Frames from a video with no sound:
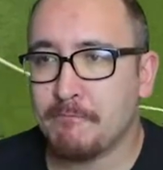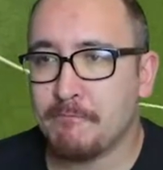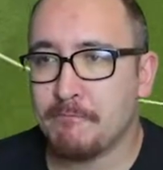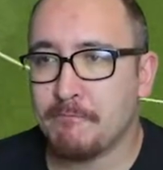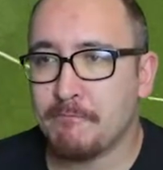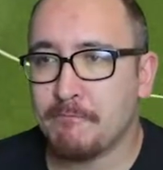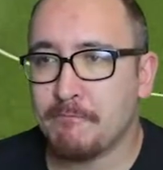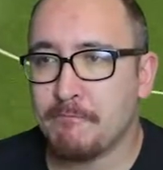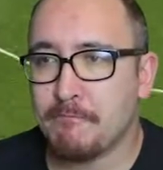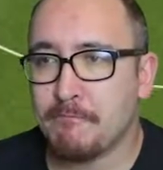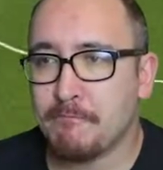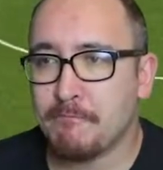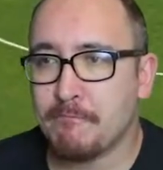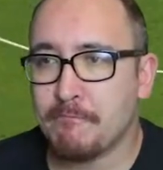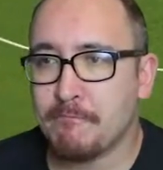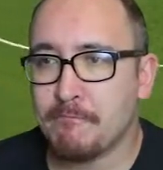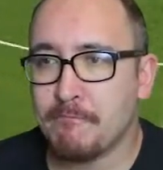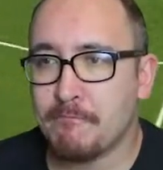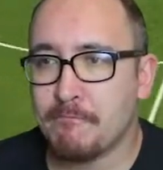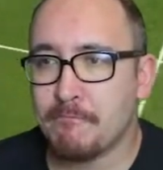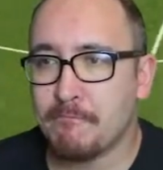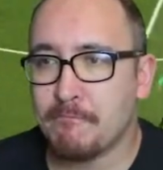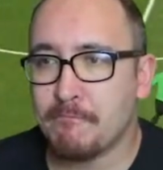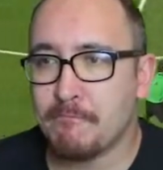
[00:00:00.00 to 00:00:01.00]

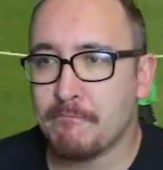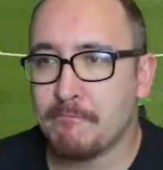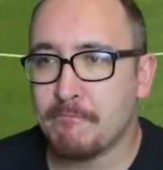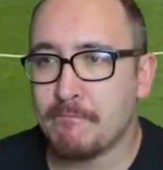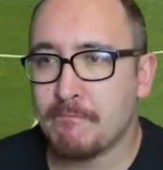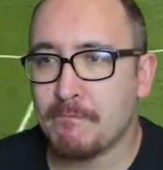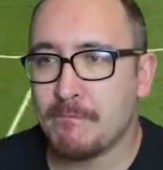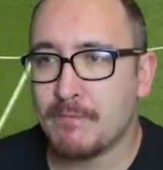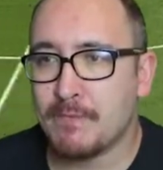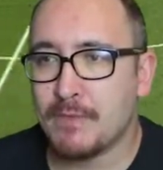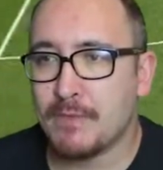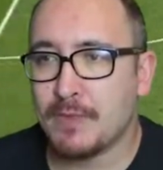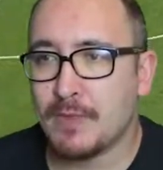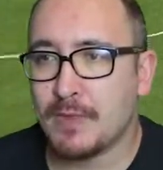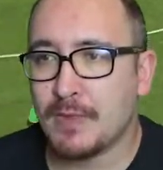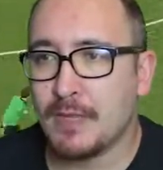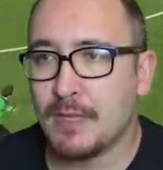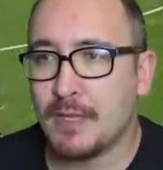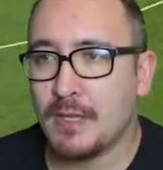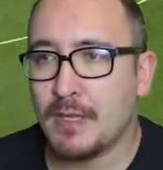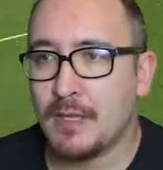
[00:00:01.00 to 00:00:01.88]
No one is speaking in this clip.